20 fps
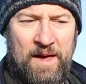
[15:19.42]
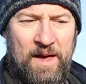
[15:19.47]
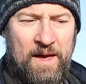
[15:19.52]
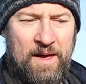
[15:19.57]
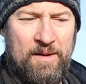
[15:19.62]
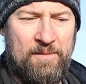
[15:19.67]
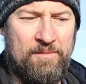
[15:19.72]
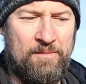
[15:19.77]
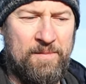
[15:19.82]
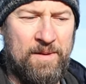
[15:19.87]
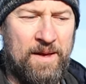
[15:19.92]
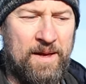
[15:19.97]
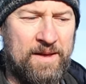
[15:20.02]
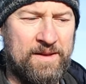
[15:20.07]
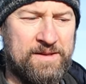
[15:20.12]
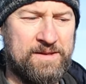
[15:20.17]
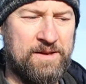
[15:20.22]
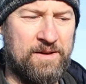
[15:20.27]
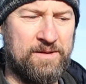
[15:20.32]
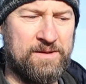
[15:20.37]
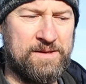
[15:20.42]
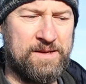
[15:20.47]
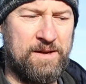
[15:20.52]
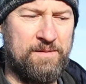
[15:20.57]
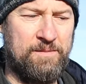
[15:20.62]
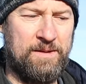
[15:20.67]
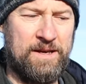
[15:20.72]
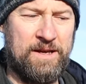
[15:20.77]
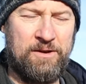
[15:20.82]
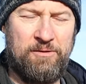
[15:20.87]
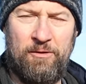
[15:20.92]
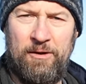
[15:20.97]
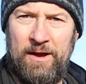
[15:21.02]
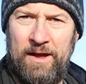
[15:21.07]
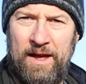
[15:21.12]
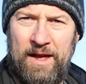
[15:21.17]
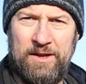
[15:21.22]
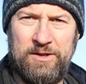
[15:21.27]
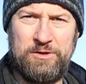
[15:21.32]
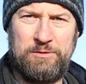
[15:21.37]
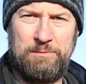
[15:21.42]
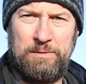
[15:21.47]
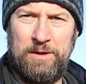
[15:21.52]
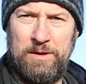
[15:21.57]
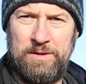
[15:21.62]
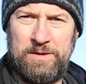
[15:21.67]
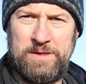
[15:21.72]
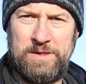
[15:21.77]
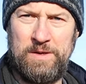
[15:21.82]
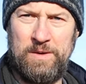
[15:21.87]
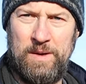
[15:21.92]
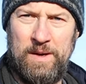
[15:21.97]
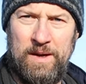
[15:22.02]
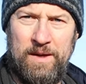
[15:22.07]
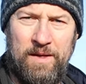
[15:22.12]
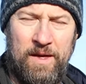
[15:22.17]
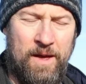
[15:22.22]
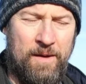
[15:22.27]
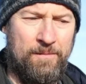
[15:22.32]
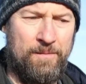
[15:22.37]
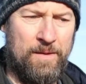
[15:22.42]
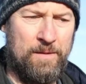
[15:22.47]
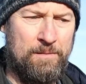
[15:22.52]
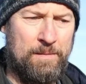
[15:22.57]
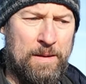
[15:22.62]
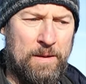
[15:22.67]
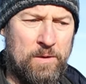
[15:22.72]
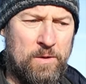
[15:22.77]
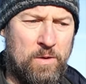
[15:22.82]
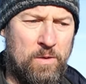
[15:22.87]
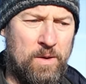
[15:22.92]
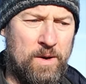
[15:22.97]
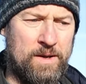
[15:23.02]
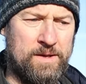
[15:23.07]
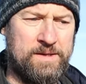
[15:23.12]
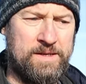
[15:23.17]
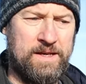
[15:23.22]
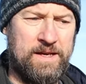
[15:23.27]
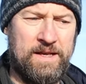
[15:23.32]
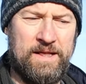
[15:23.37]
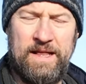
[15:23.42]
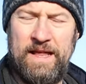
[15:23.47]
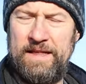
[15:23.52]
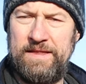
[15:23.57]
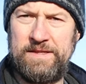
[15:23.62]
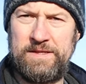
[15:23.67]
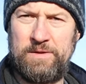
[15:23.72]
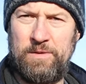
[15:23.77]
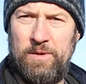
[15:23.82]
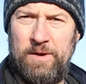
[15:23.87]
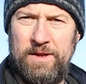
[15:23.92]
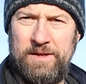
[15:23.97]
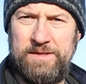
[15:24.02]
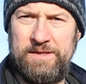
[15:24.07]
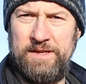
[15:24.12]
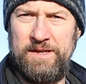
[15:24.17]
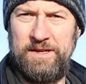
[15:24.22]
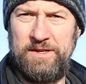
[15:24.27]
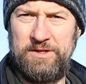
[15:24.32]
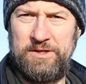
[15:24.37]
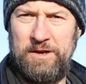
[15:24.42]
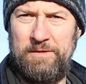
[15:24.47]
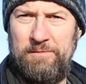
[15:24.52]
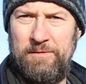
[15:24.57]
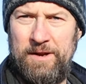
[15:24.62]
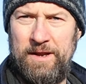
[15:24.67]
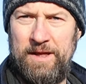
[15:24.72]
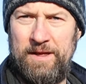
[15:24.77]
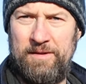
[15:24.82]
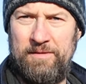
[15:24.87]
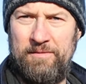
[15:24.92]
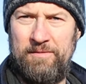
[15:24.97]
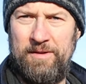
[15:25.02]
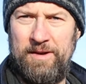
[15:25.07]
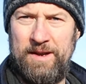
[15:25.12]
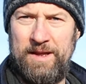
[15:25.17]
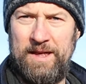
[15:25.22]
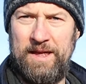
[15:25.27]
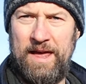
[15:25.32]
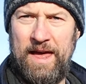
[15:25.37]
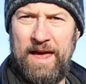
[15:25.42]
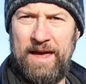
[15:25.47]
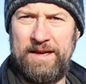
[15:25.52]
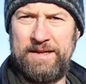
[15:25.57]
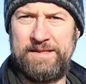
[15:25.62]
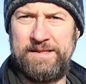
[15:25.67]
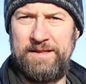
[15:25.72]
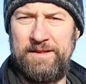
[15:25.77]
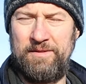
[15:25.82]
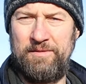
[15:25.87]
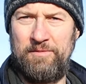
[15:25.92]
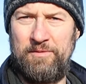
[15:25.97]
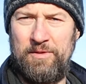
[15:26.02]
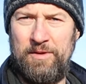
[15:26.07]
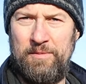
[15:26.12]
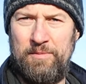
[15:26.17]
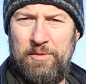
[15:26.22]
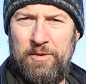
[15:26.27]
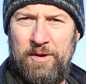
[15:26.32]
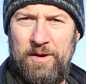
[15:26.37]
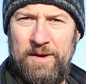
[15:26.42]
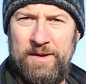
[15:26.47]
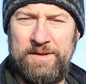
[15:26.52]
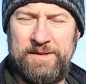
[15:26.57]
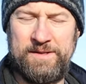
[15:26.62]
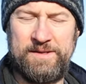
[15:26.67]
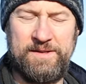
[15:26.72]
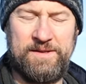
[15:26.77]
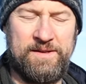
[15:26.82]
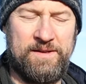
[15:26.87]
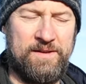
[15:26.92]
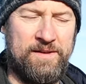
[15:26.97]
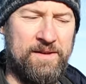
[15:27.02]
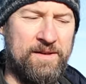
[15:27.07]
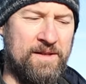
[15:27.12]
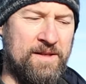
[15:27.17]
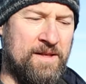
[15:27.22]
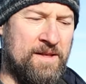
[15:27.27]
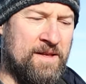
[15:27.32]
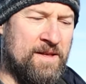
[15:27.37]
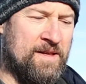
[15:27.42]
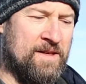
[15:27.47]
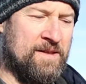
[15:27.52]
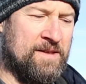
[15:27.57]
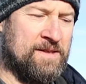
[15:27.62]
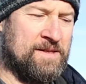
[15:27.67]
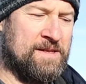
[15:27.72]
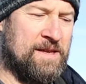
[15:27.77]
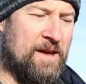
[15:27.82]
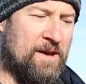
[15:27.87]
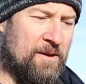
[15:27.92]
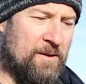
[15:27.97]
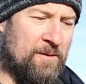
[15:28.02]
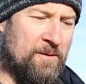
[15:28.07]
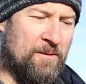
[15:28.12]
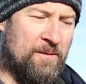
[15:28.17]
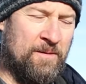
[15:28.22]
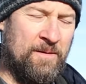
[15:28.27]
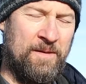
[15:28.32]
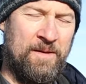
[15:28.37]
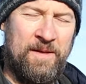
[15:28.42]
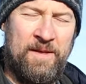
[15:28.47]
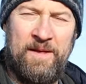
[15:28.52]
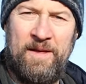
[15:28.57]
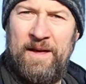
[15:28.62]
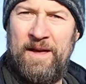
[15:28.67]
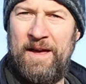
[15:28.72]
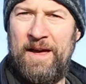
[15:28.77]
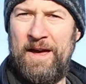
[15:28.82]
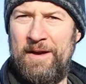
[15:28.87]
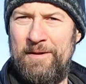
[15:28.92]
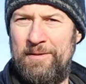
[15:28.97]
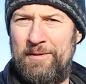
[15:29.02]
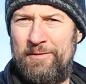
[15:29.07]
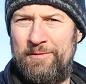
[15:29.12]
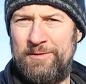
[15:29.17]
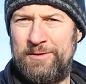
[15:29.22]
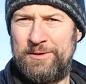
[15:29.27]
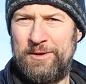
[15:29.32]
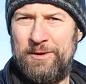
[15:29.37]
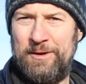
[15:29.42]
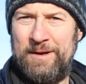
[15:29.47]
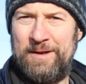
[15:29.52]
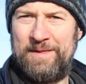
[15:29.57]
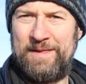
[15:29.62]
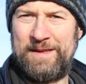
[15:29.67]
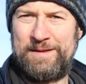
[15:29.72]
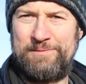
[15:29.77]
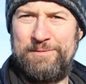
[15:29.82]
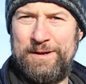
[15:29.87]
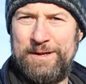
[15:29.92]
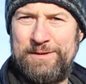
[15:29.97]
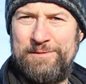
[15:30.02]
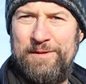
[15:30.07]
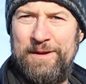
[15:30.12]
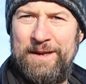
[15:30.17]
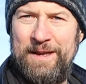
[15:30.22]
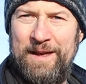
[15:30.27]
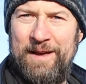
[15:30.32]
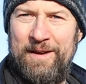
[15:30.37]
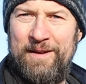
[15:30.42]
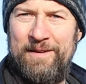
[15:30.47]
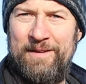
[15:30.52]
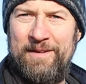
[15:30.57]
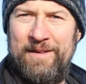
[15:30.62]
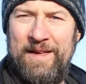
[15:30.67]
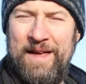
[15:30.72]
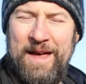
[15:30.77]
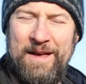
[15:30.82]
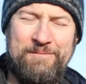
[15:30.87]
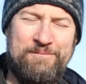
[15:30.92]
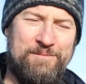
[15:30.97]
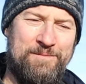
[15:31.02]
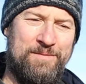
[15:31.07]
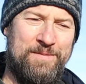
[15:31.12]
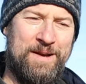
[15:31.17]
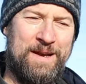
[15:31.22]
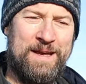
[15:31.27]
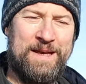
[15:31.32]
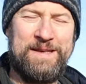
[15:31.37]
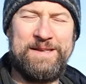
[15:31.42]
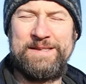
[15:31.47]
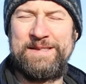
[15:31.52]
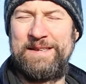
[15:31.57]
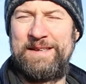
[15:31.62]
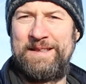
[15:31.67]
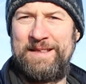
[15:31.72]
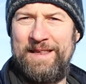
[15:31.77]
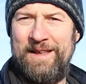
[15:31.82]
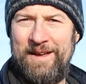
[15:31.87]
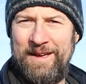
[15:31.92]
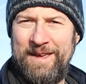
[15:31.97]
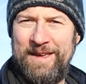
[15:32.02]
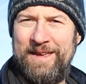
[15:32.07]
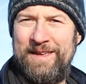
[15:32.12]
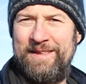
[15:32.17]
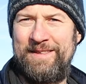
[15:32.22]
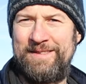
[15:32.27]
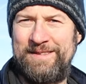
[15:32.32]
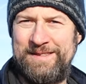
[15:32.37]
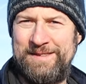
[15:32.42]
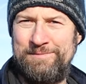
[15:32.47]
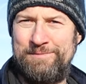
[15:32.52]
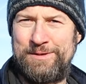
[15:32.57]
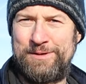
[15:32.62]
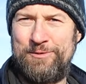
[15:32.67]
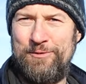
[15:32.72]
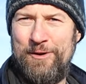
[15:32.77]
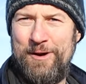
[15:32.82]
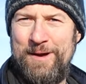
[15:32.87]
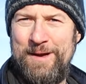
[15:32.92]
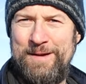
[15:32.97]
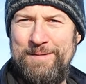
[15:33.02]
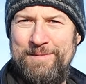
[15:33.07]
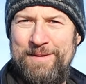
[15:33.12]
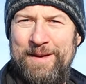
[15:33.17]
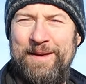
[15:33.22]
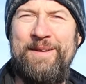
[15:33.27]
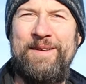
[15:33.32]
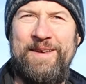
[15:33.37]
but it's got so many great attributes to it. The build quality and lens quality are generally really excellent for the price. So I hope you've enjoyed this week's video. Please like and subscribe,